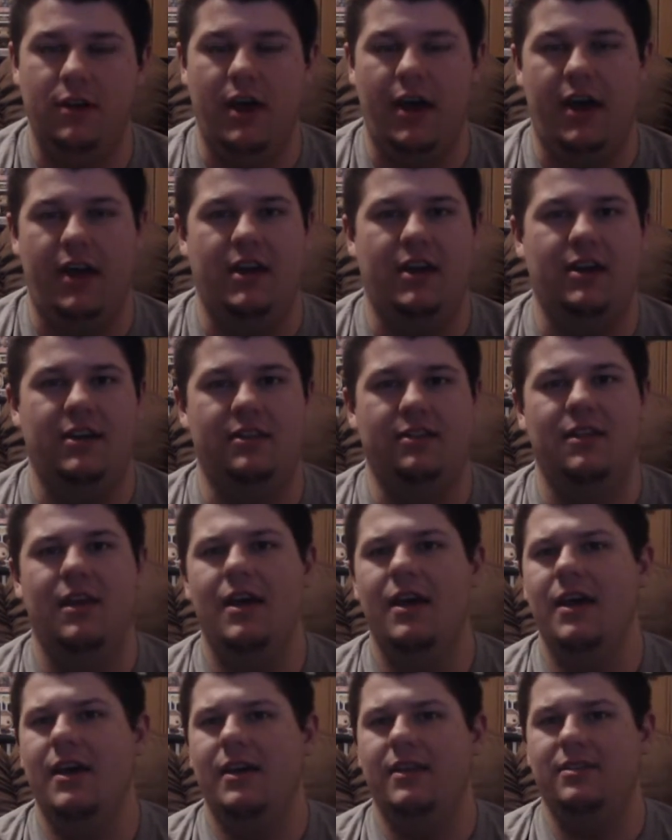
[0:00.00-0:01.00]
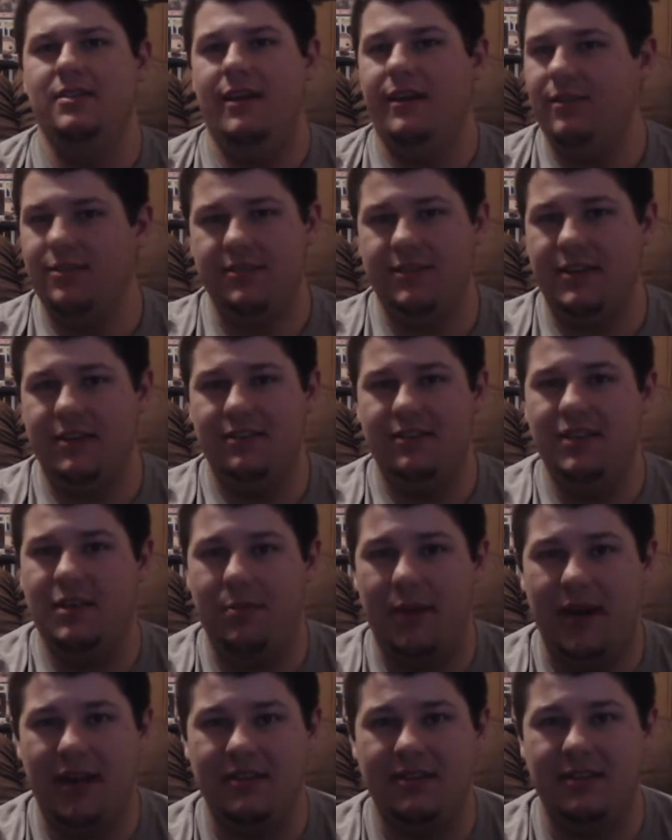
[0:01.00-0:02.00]
And they're still in the
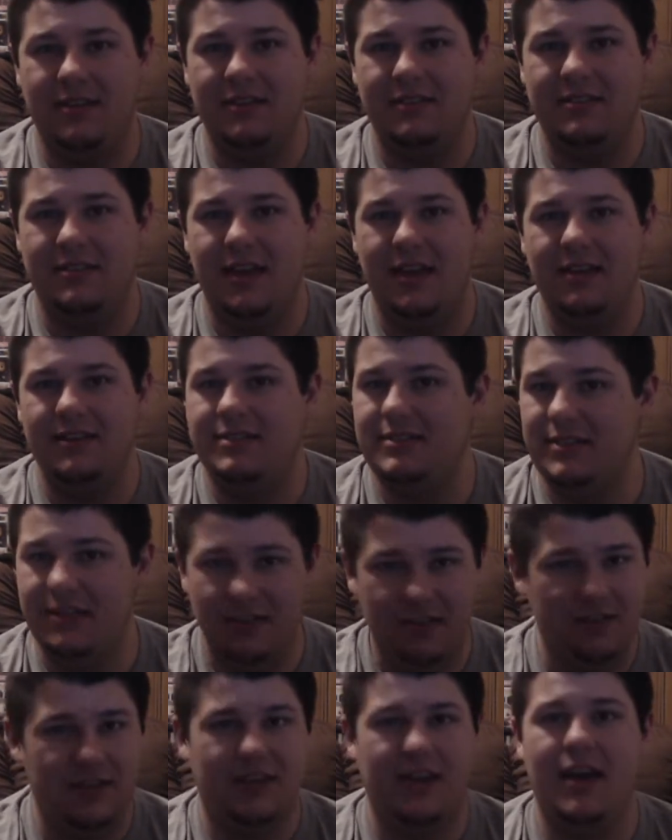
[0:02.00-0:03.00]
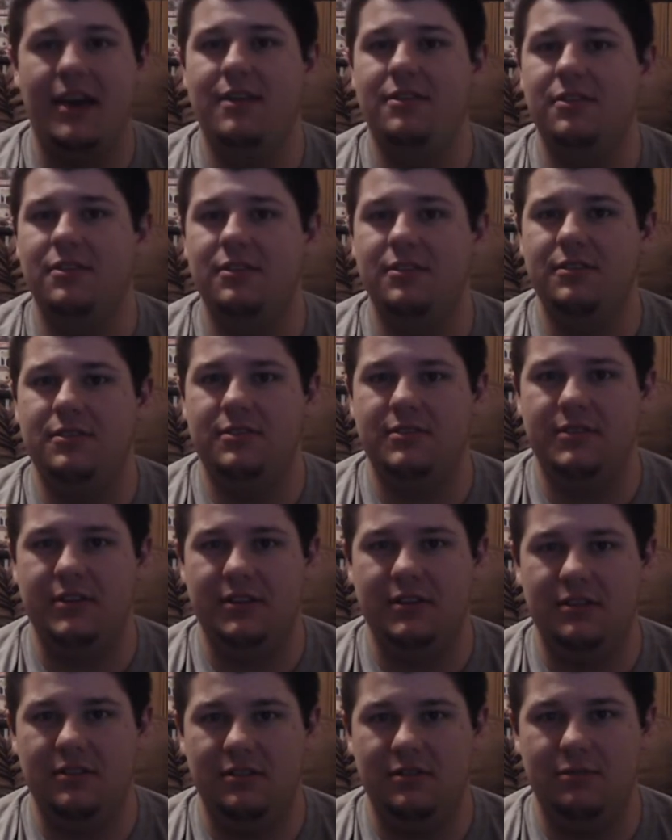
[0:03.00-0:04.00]
band to this day, still together,
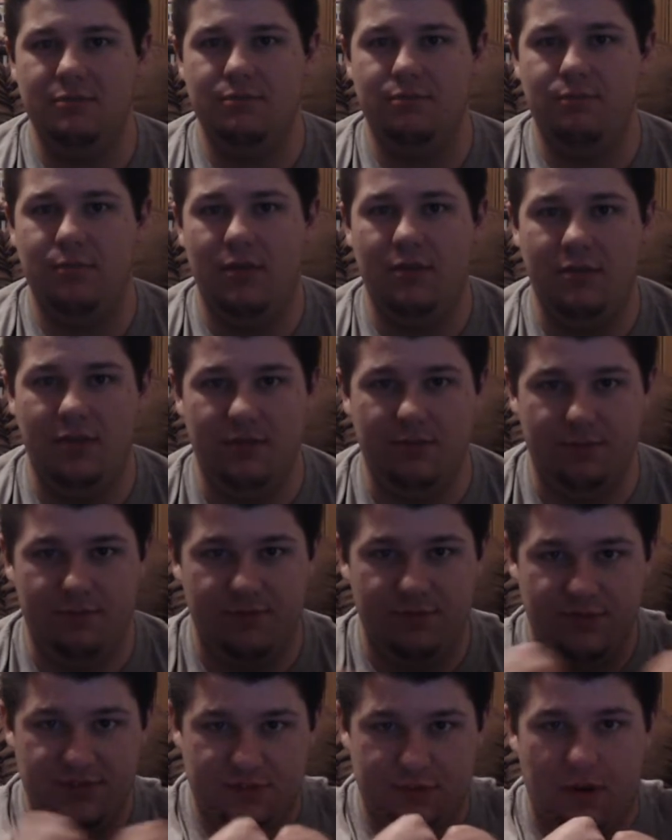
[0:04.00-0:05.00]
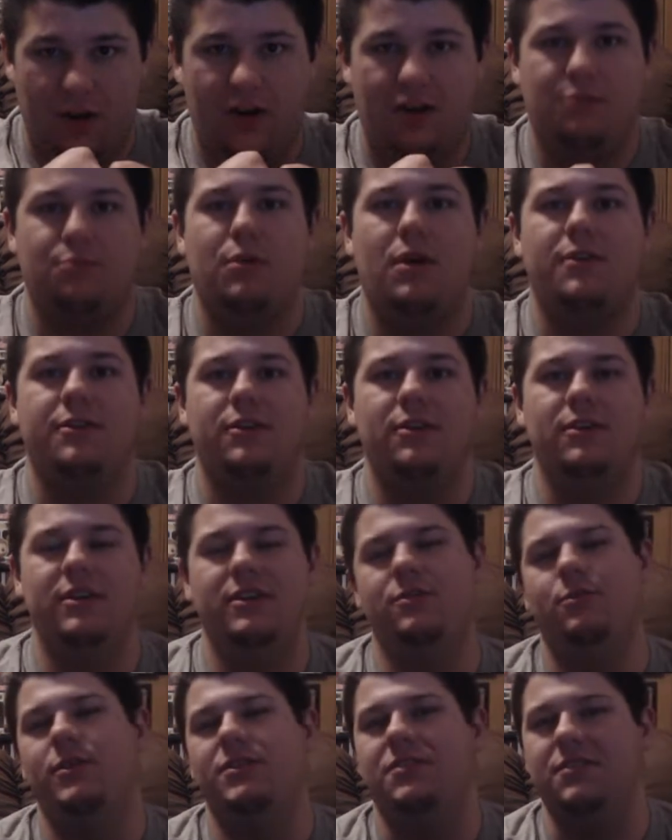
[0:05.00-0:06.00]
still strong brotherhood,
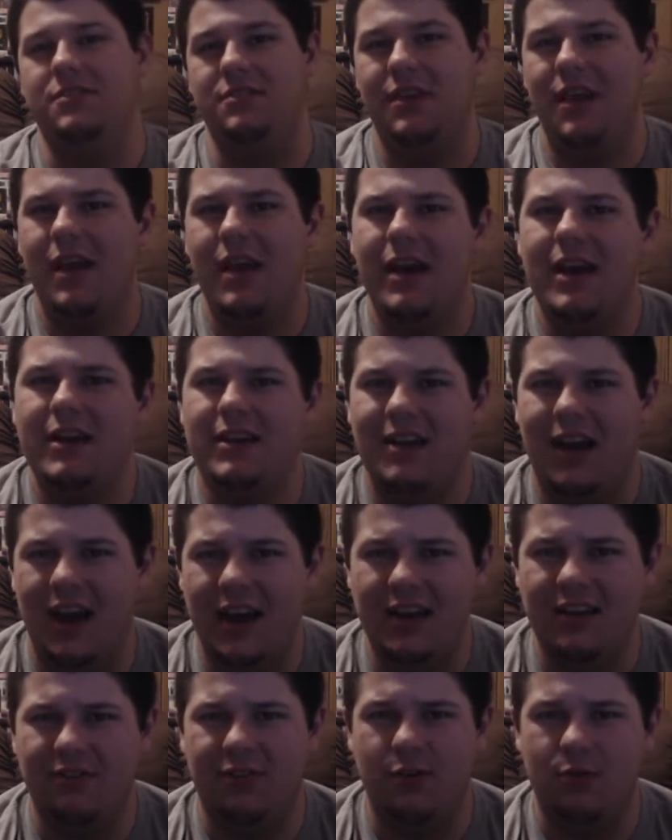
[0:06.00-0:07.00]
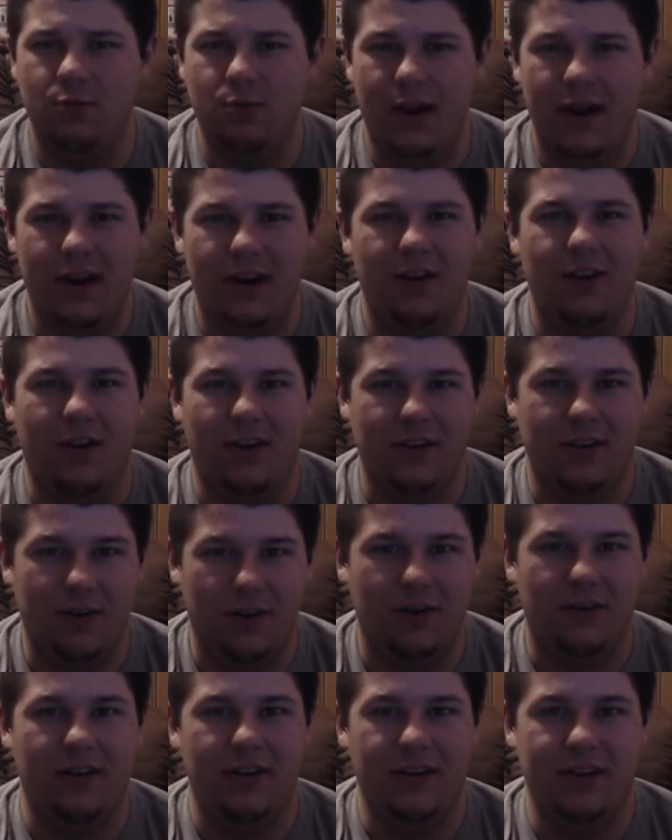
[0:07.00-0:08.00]
which is kind of a rare
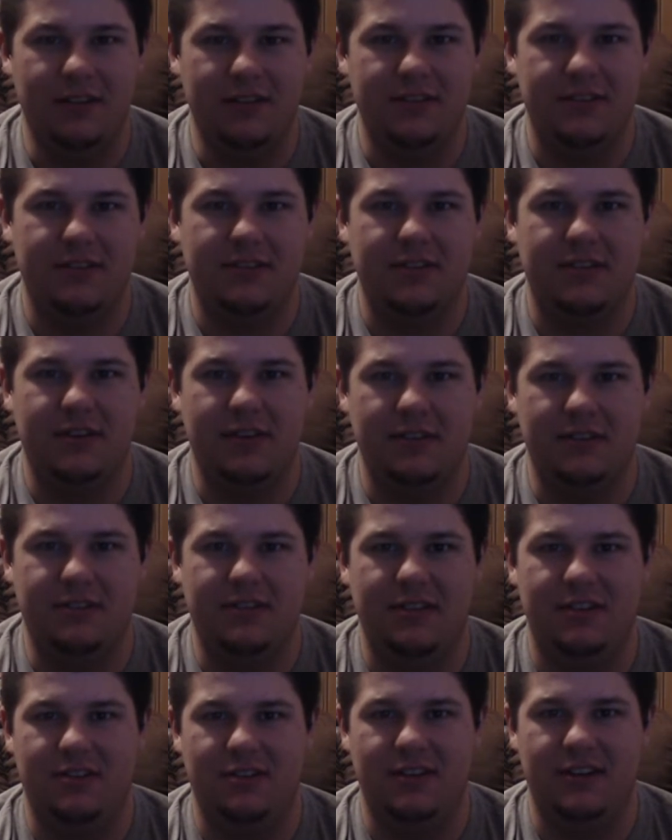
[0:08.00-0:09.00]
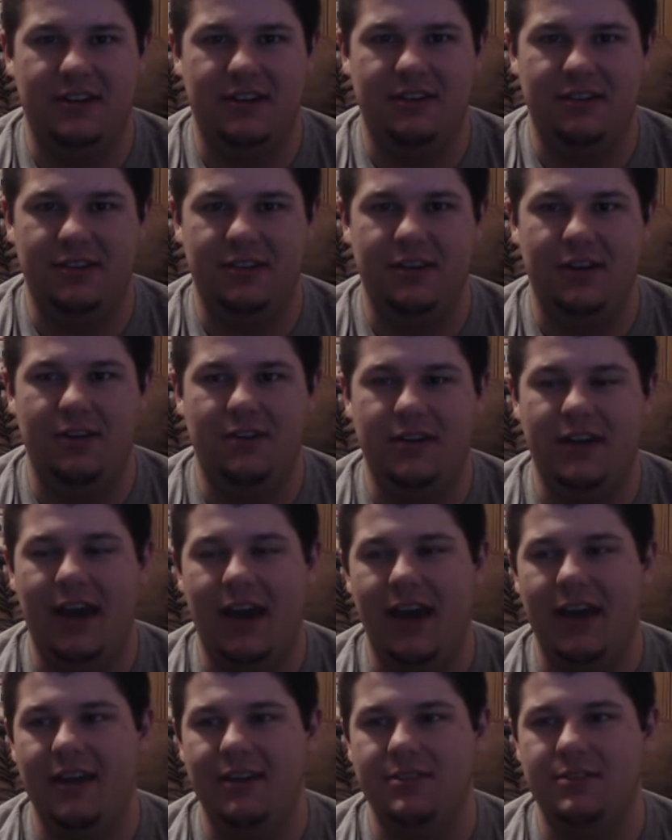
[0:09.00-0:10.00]
occurrence considering, you know, you
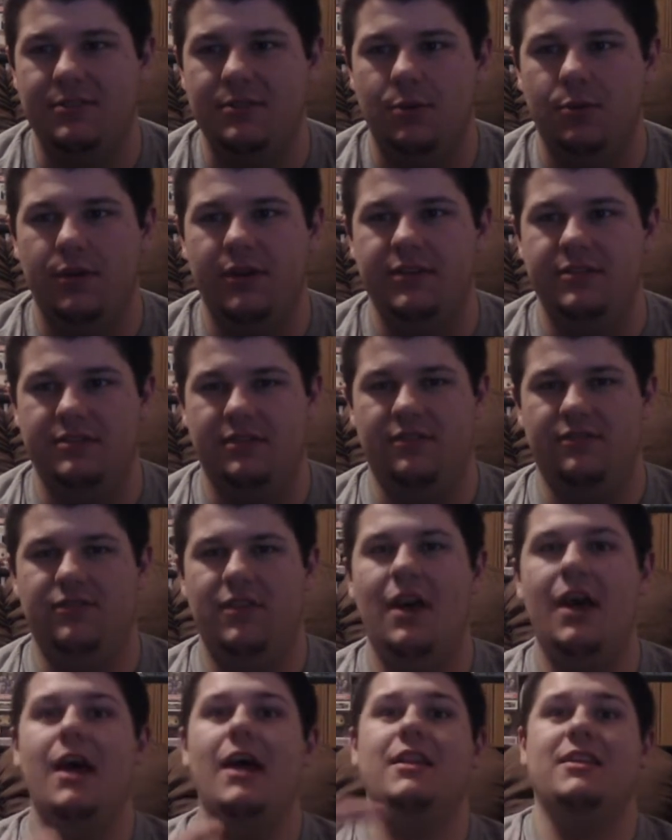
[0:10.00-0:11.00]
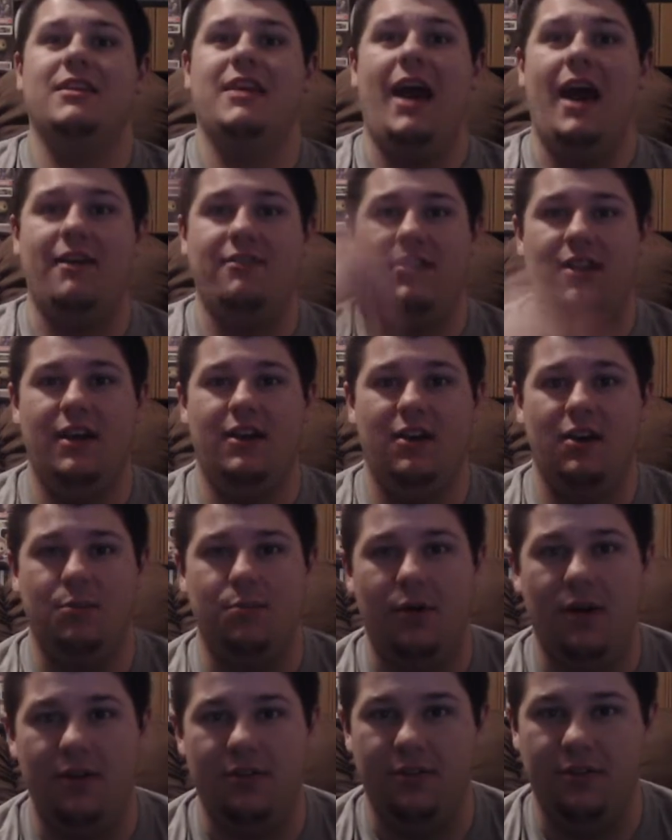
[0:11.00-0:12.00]
had stories of the Cavalera
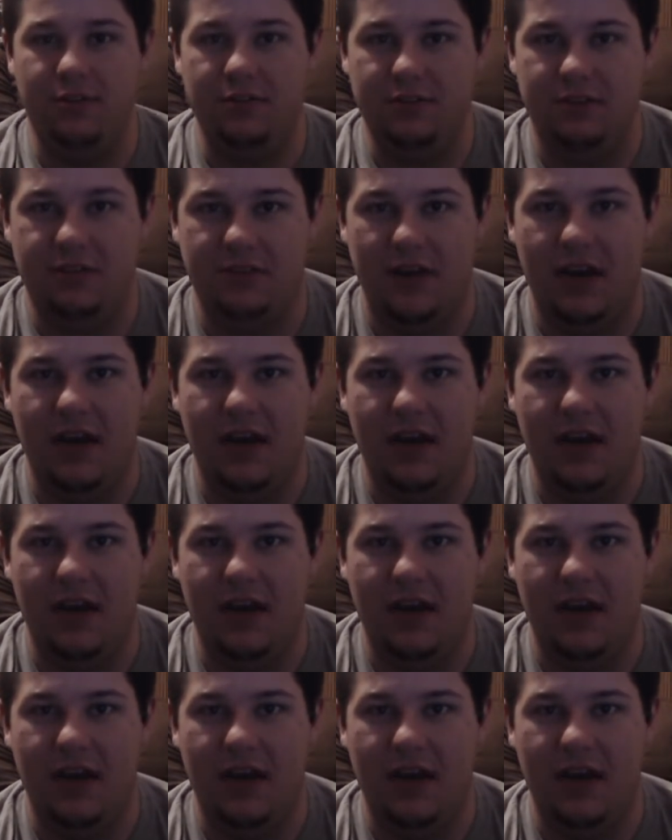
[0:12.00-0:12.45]
brothers